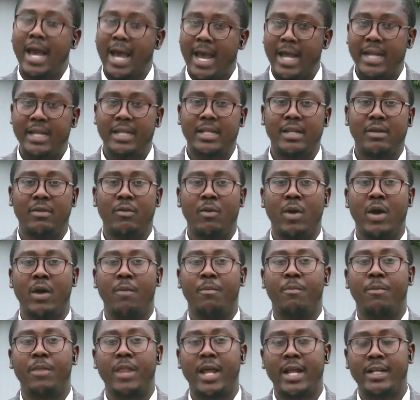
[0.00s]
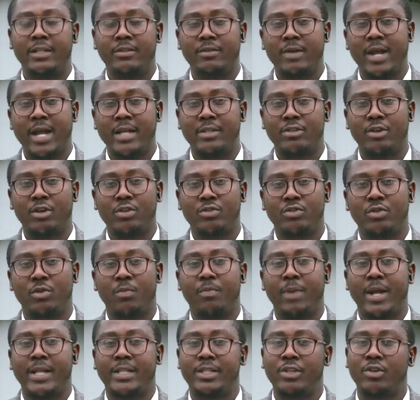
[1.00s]
And, well, Nigeria is
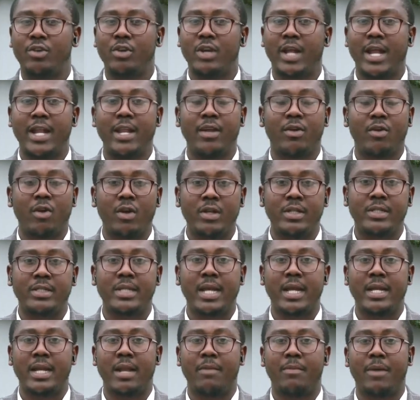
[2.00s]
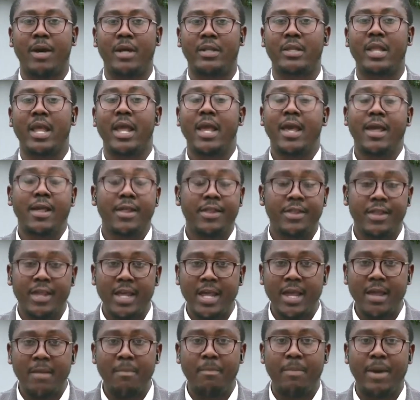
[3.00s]
also particularly concerned about
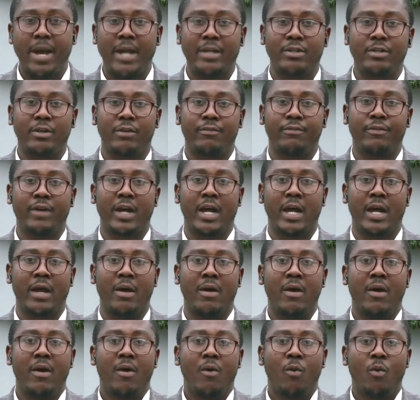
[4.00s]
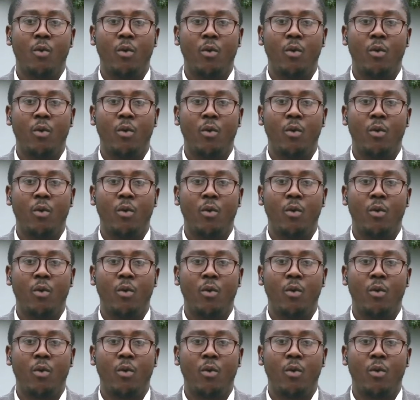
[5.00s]
the impact of uh,